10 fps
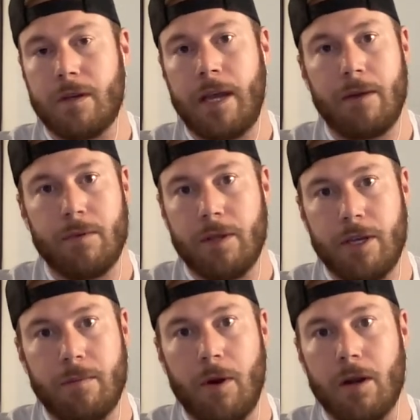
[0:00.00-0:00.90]
had really
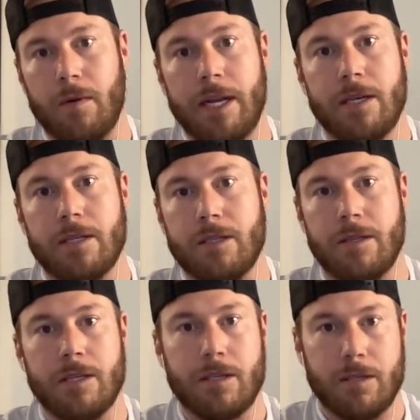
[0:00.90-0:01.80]
good margaritas. And
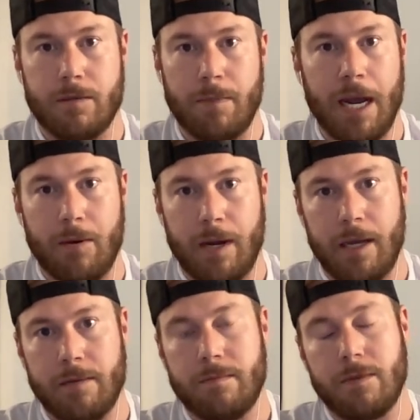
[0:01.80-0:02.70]
this is back when
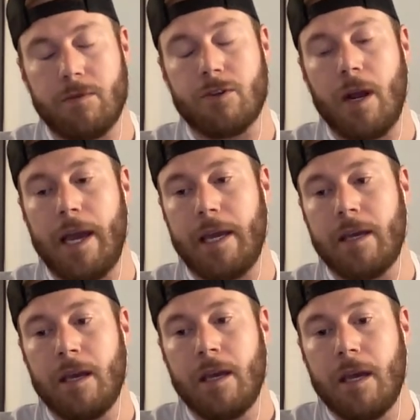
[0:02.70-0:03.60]
I, drank.
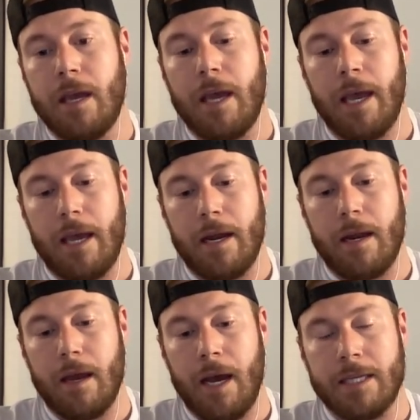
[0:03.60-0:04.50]

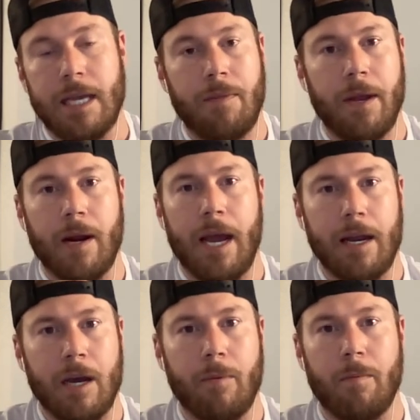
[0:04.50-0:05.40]
And I sat there and I had
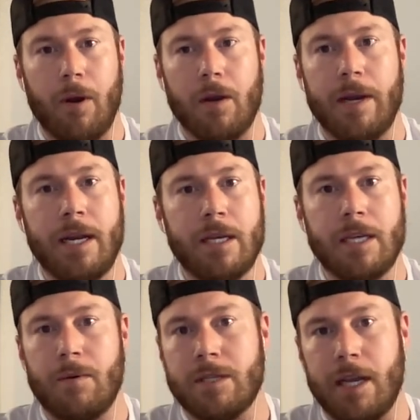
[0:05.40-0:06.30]
a couple of margaritas.
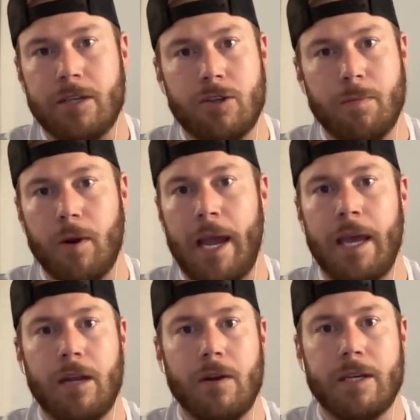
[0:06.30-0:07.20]
I was like super
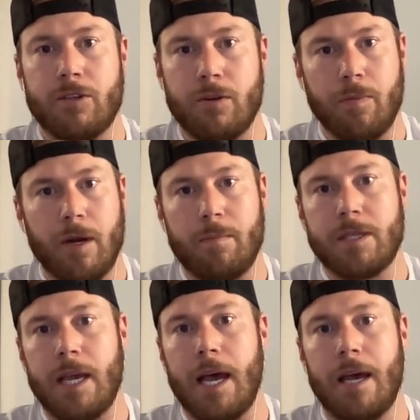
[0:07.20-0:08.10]
angry, super
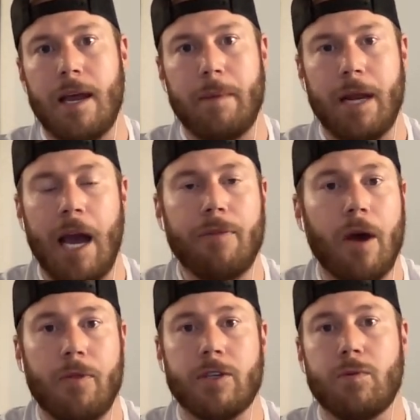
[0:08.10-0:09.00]
upset. I mean, I
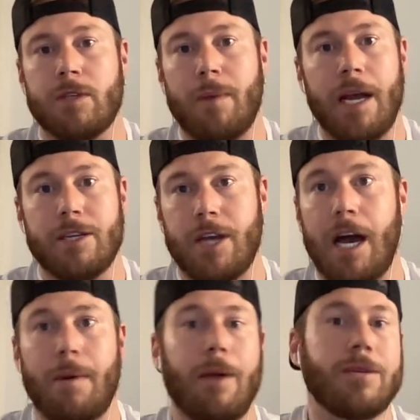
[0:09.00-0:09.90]
thought this was my
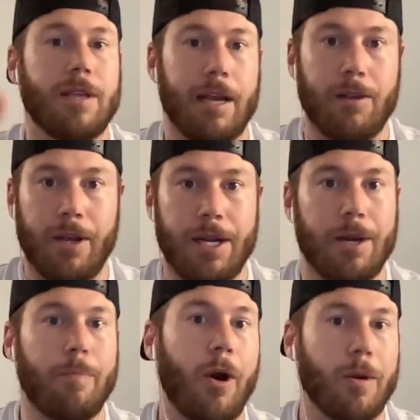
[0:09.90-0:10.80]
job. I was like looking at
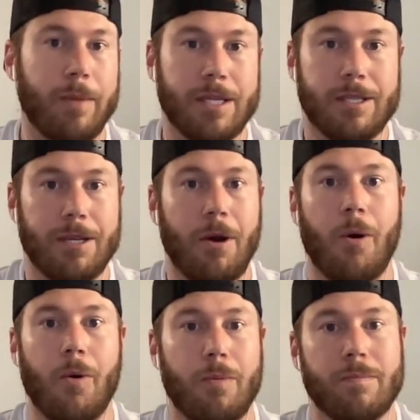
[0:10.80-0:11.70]
apartments and
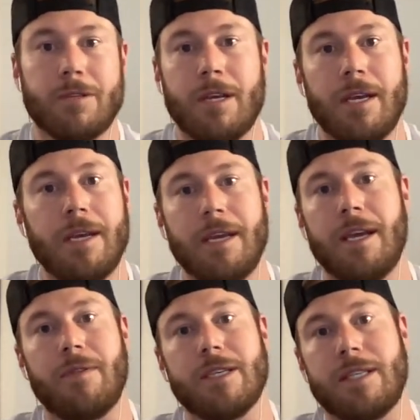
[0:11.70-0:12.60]
homes
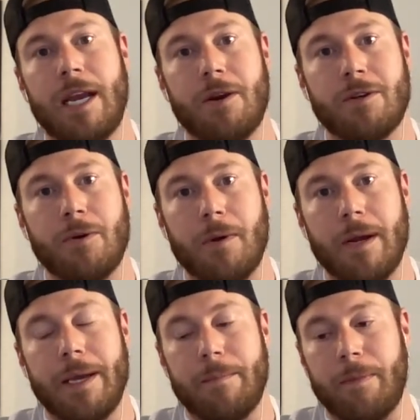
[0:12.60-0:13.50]
in this
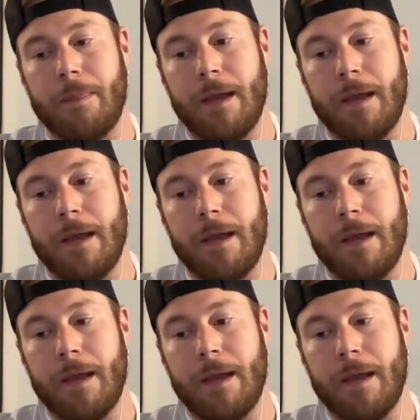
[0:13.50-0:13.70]
territory